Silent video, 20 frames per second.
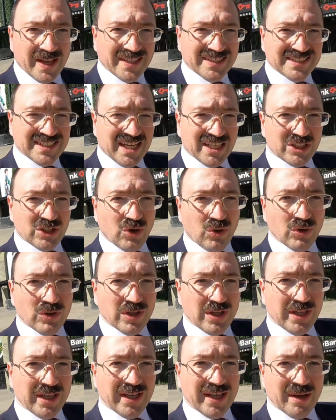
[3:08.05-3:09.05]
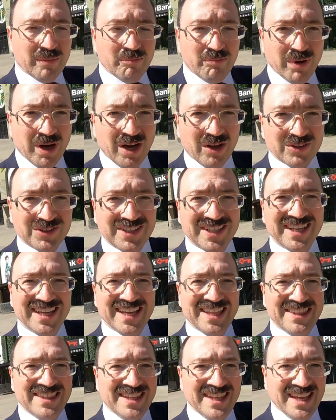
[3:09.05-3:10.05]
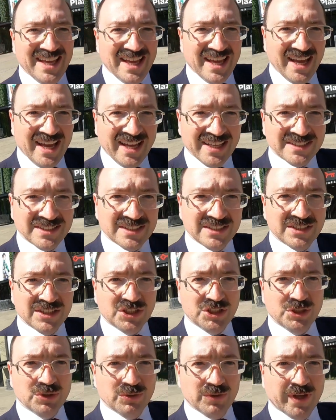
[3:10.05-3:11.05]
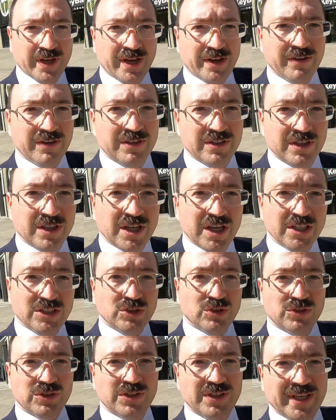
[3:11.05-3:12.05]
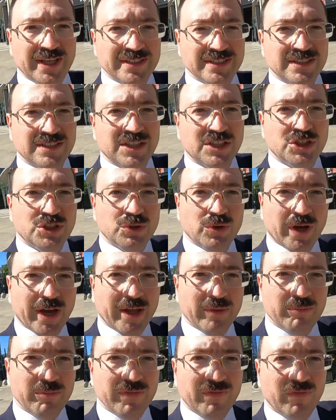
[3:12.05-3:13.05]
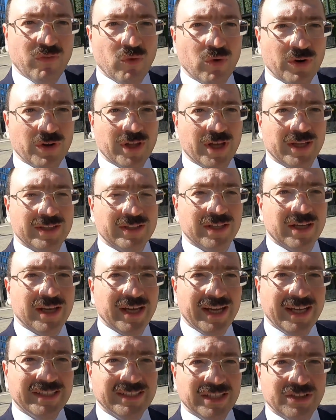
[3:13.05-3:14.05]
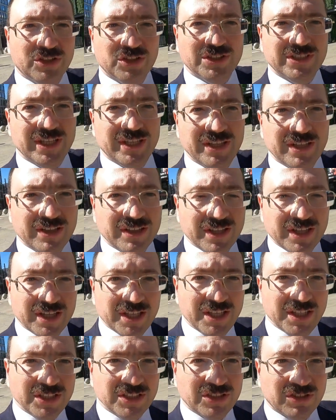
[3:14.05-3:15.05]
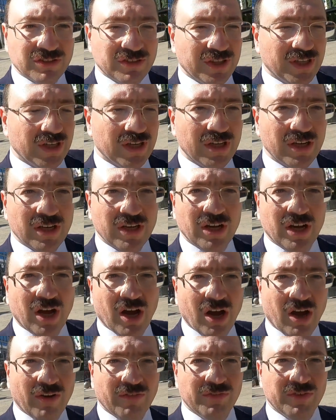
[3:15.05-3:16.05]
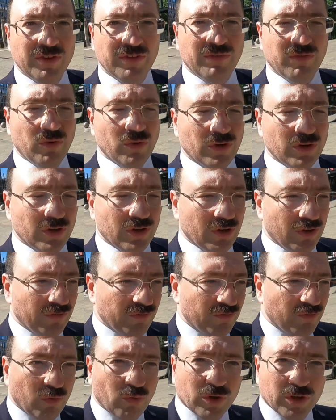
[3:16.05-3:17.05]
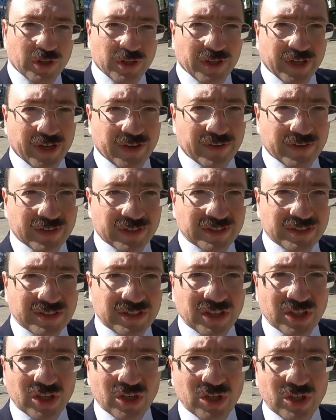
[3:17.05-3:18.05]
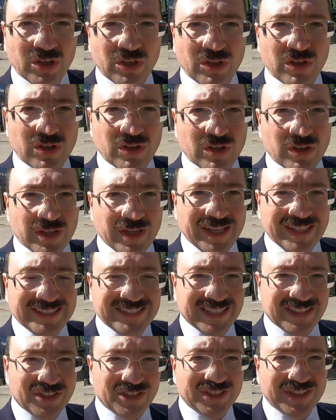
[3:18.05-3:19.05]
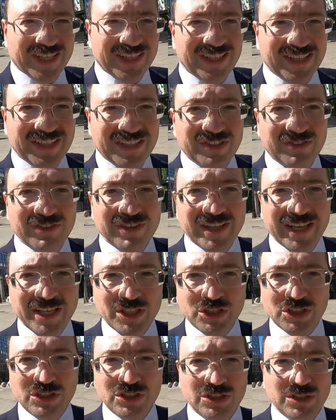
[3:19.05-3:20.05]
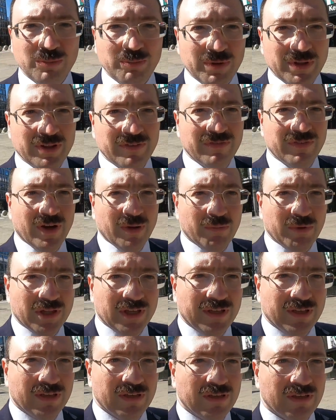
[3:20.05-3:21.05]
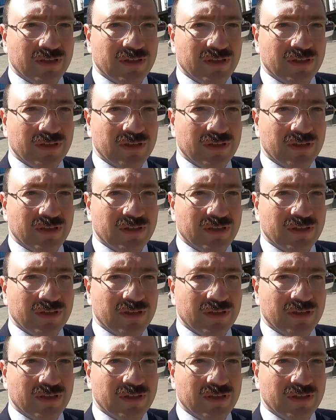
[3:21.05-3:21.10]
It's not only about the assets that you inherit, it's also the assets that you had before that. It's understanding the history of foreign inheritance. It's understanding the relationship in the family.